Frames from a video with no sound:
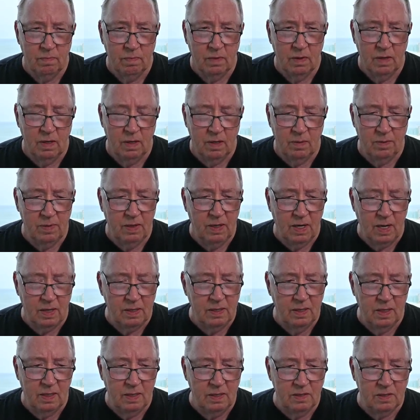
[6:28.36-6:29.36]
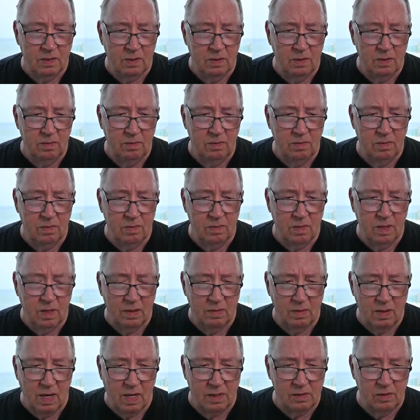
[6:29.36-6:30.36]
I mean, I, it's, it,
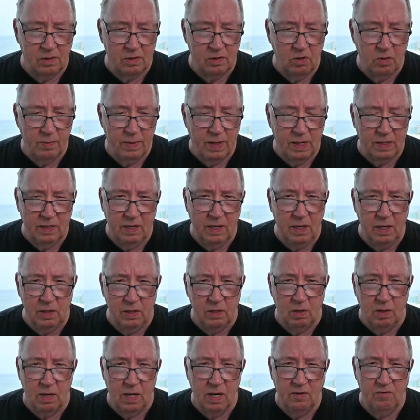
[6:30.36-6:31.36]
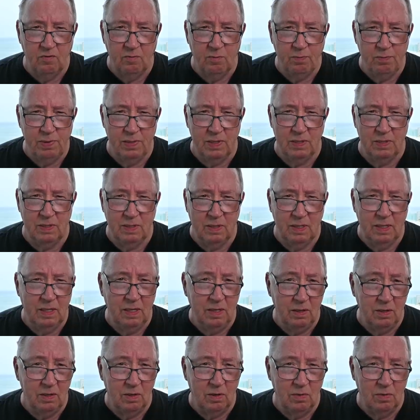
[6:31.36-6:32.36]
uh, I don't know about Quito. I haven't been to
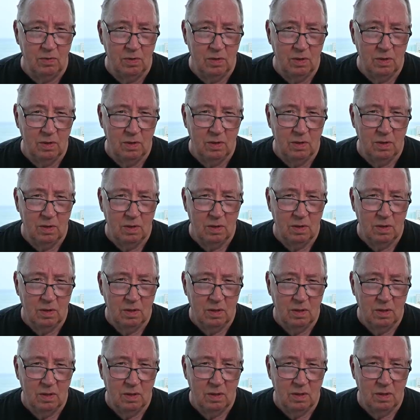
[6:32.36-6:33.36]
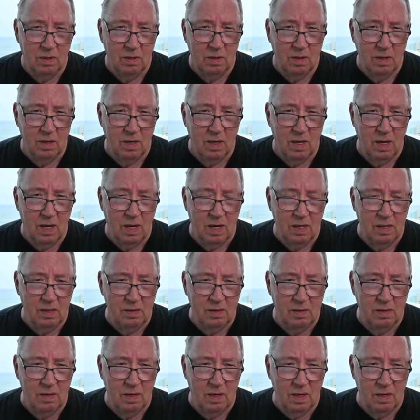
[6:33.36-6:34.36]
Quito.
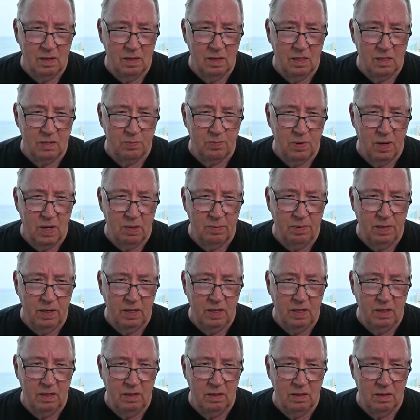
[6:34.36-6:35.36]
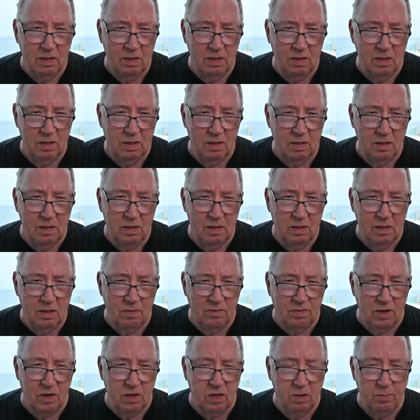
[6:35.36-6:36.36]
I, it's probably,
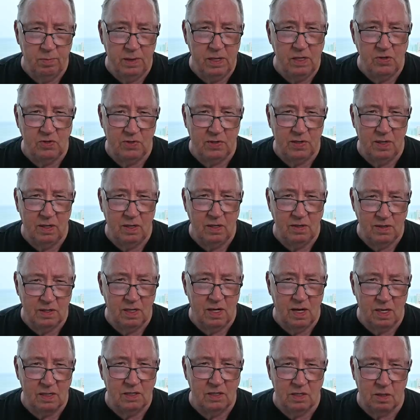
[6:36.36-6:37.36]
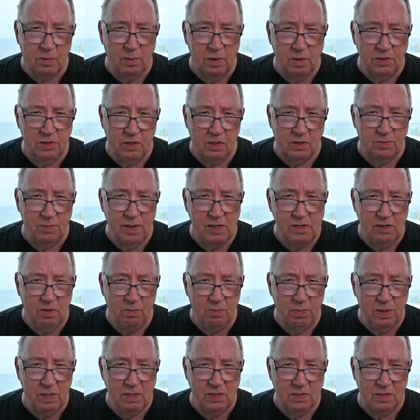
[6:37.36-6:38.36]
of all the beach cities, it's the most
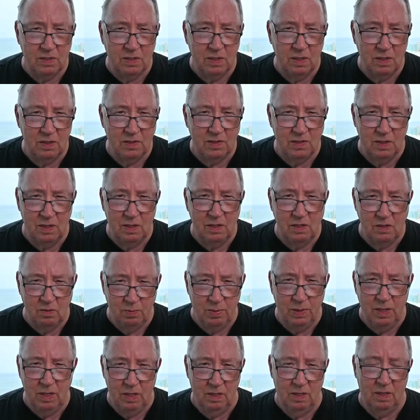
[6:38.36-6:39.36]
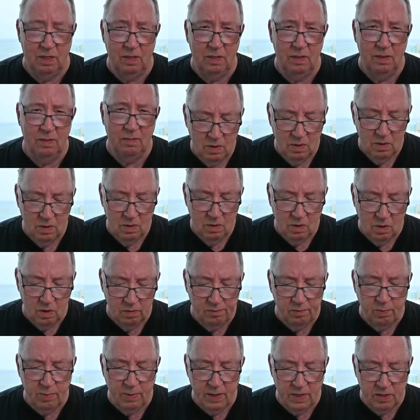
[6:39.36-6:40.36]
expensive beach city to be in.
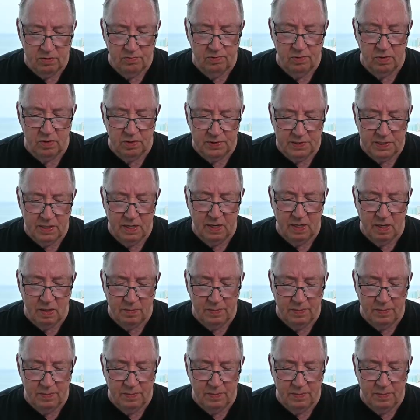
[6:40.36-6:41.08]
Overpriced real estate.